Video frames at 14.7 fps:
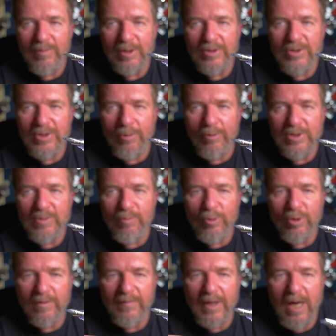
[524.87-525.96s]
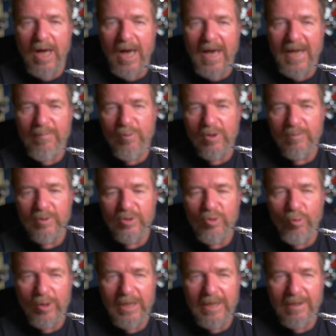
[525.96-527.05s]
And so it's more of a hybrid
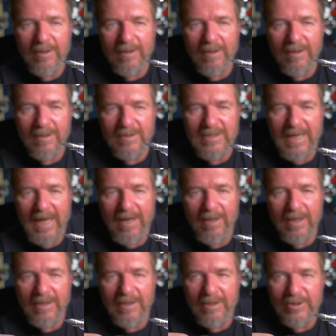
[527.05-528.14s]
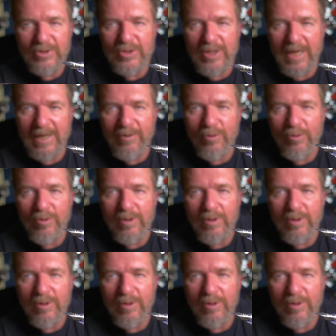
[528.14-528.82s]
between an italic and a standard